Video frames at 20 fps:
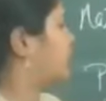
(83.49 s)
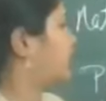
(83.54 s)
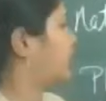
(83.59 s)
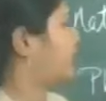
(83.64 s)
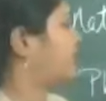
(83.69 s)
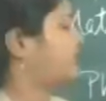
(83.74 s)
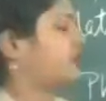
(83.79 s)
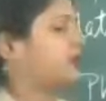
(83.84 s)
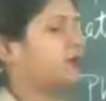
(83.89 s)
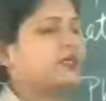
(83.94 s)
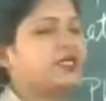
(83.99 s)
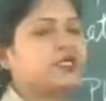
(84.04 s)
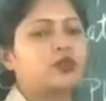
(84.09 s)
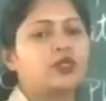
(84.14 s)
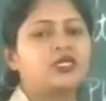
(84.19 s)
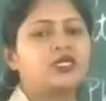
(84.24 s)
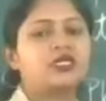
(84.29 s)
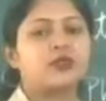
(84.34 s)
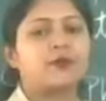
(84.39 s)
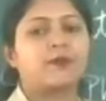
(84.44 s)
Then we'll be
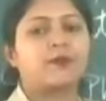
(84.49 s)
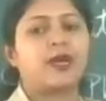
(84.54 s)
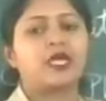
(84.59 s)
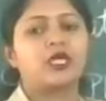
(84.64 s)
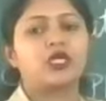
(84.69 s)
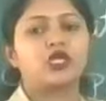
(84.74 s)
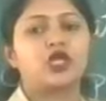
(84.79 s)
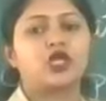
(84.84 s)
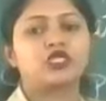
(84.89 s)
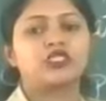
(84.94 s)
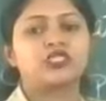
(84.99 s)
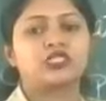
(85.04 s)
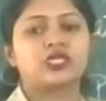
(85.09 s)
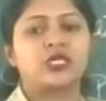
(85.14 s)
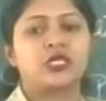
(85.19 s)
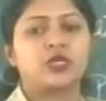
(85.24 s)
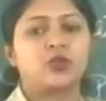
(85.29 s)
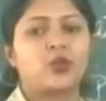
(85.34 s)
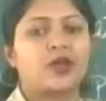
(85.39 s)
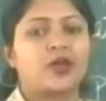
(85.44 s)
doing the
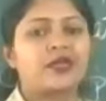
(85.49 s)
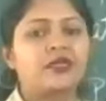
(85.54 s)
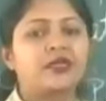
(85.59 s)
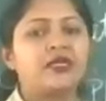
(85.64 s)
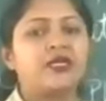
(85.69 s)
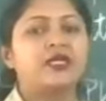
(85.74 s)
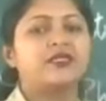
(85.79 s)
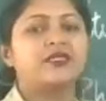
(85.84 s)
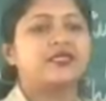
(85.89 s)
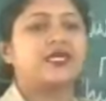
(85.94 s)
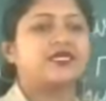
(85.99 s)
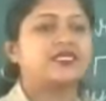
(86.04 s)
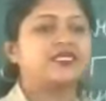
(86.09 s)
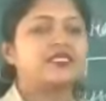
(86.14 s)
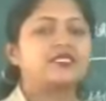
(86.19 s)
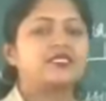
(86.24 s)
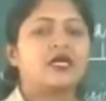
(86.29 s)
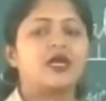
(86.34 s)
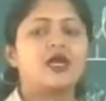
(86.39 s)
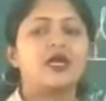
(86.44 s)
biological part, that
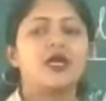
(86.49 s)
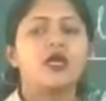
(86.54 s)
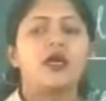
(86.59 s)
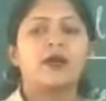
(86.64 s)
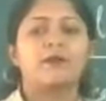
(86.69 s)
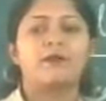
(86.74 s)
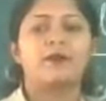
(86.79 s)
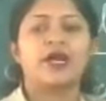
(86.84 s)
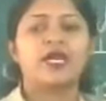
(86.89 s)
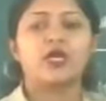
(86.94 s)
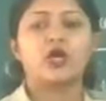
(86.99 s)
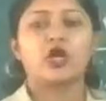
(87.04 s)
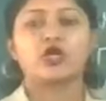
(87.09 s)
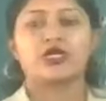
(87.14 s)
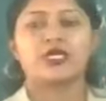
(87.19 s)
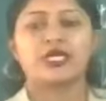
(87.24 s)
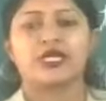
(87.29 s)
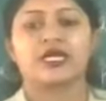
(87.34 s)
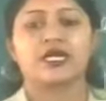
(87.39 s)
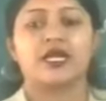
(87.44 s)
is the
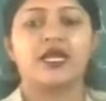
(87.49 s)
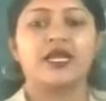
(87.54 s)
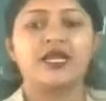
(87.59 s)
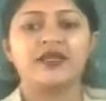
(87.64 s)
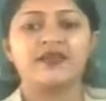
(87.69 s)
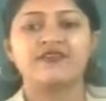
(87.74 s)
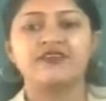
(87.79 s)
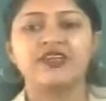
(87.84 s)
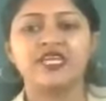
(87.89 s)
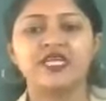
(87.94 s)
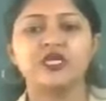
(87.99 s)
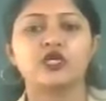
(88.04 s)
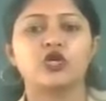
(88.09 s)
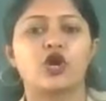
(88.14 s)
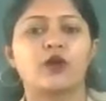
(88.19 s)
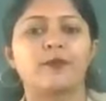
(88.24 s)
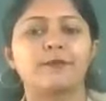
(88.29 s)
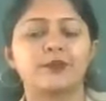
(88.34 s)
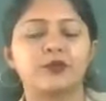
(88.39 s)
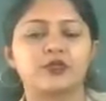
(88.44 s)
biotic, living
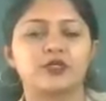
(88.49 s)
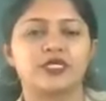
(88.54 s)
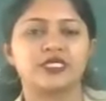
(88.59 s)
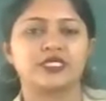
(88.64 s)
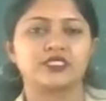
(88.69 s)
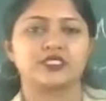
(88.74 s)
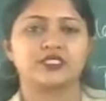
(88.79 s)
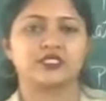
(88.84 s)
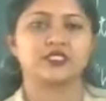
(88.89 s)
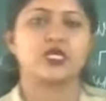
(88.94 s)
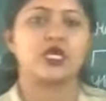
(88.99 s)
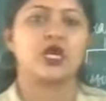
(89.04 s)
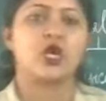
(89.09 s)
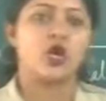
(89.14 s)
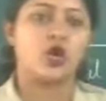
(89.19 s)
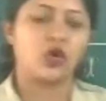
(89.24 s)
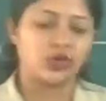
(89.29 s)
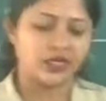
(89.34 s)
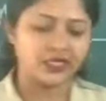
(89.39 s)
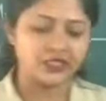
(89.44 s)
components.
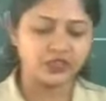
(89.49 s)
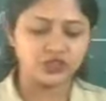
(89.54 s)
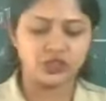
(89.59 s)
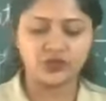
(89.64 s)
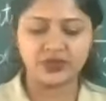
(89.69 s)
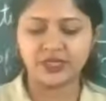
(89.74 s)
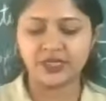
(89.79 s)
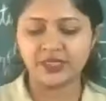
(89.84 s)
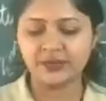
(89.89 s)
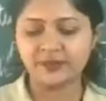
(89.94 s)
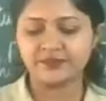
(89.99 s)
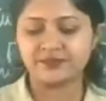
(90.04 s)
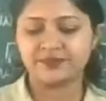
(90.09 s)
Okay, children.